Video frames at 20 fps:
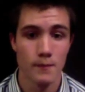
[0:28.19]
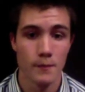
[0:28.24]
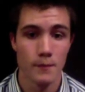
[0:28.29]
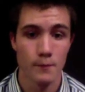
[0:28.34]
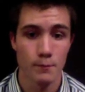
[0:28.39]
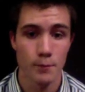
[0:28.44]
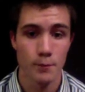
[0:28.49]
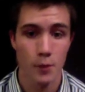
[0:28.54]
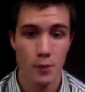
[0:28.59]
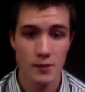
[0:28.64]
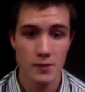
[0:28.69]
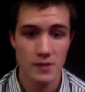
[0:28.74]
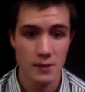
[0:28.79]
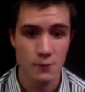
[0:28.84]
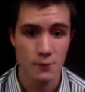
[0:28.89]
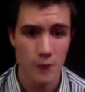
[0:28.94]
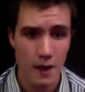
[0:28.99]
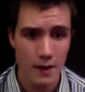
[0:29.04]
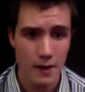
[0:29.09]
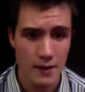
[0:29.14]
But what's
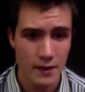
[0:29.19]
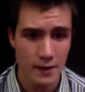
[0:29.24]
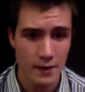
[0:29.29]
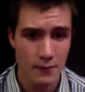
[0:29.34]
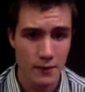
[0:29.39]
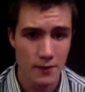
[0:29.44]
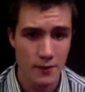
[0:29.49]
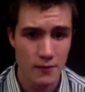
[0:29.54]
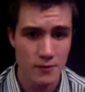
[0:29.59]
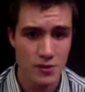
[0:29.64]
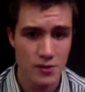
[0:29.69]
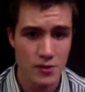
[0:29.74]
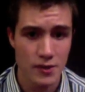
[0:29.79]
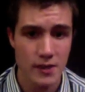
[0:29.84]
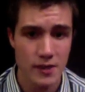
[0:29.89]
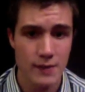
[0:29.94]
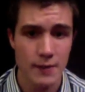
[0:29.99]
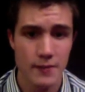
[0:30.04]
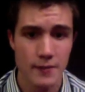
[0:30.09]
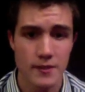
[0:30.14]
ironic and rather intriguing
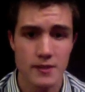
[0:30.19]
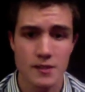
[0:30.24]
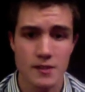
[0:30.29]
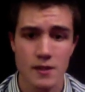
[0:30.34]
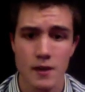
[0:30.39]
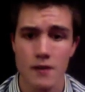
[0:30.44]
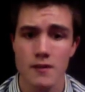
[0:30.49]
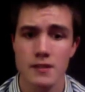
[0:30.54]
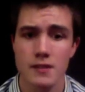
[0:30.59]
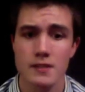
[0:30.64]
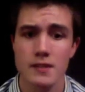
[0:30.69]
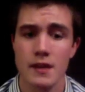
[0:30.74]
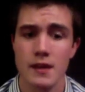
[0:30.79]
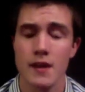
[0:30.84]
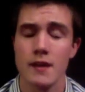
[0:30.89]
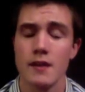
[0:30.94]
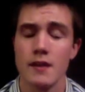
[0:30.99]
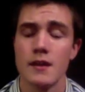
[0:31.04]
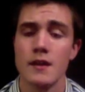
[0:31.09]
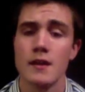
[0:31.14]
about this garden is
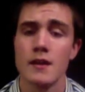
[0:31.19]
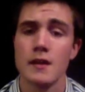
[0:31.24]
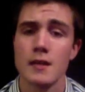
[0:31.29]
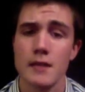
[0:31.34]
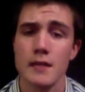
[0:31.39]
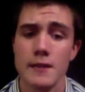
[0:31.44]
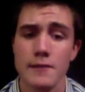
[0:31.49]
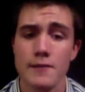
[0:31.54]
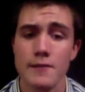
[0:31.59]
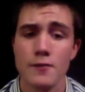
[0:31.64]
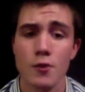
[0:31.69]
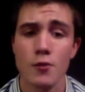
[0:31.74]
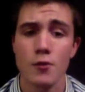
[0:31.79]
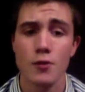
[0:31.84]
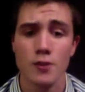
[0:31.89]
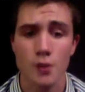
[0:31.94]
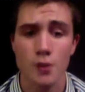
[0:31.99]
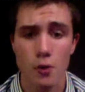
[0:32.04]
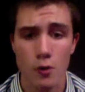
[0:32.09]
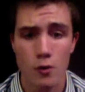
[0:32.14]
that even though the
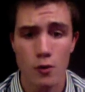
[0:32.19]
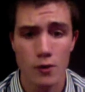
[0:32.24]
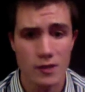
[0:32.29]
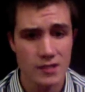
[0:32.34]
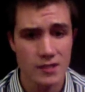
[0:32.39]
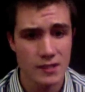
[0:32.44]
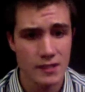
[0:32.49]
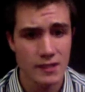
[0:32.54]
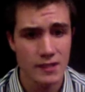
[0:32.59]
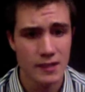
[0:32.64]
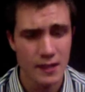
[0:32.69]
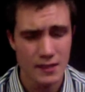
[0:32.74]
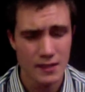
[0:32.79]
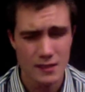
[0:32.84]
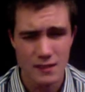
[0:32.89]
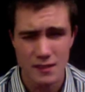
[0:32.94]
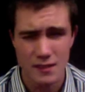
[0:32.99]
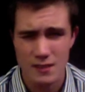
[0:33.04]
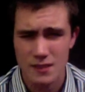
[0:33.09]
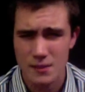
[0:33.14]
goal is to connect to
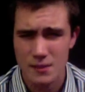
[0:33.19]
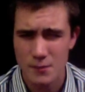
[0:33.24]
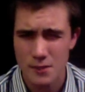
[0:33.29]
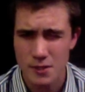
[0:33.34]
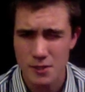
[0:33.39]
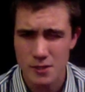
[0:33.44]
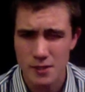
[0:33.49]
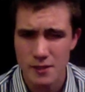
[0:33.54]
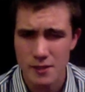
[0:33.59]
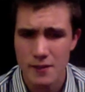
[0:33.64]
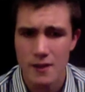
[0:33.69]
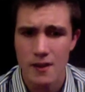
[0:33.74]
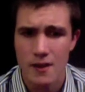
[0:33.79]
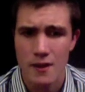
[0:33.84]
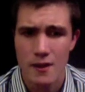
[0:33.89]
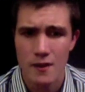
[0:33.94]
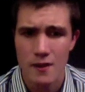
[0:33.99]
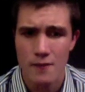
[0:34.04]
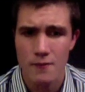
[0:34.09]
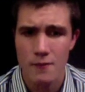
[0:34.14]
the symmetry,
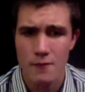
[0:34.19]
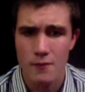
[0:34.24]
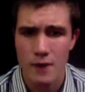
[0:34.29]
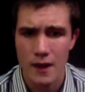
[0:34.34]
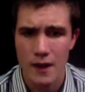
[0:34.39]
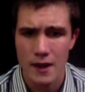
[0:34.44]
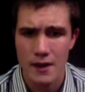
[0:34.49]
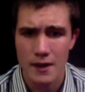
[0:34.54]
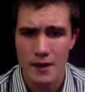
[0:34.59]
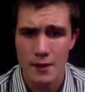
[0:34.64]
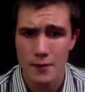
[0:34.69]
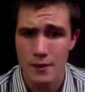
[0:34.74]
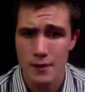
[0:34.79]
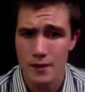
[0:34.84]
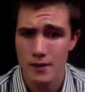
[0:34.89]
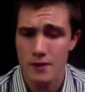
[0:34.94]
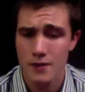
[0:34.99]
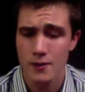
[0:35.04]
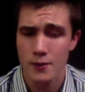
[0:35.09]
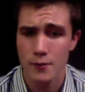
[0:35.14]
variety, and
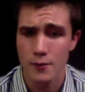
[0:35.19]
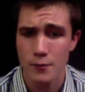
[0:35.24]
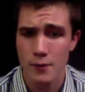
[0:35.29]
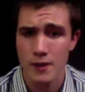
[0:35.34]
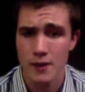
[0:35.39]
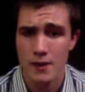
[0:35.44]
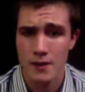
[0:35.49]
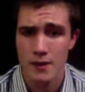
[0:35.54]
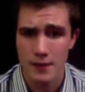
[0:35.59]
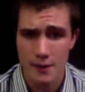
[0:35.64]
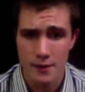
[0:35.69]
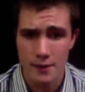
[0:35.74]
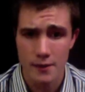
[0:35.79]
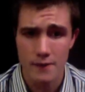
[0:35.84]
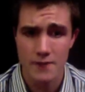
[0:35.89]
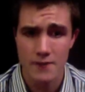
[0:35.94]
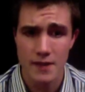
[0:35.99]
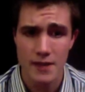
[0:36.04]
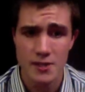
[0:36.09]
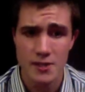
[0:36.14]
irregularity of
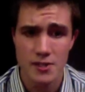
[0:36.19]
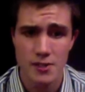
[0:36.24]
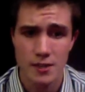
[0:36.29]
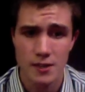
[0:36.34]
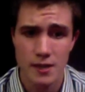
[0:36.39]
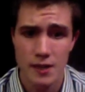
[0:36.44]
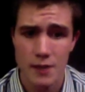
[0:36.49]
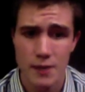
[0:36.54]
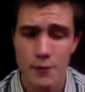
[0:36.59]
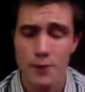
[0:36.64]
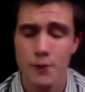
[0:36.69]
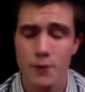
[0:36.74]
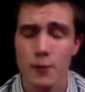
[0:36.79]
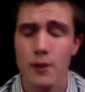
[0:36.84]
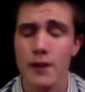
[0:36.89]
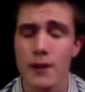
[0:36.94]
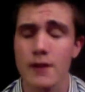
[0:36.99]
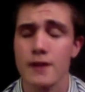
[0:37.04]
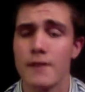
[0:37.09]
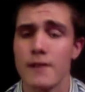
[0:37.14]
nature, it
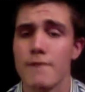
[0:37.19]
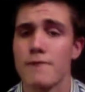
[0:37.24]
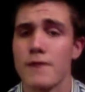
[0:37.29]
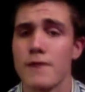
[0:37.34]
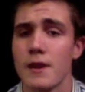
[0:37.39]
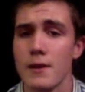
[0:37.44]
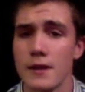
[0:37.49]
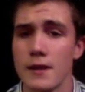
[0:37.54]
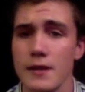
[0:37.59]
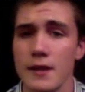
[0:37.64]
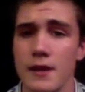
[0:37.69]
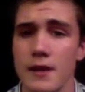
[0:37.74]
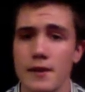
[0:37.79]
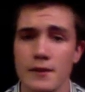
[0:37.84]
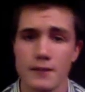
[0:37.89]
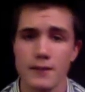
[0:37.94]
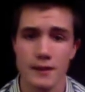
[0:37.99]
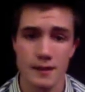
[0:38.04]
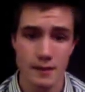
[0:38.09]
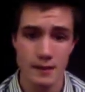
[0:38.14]
required a very
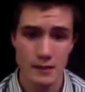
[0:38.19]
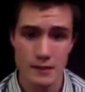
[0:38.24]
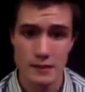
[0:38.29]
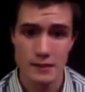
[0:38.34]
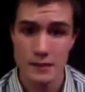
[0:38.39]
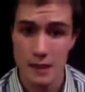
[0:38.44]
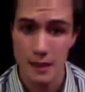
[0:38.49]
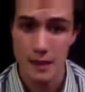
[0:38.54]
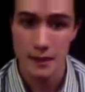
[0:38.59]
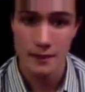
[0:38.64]
calculated design.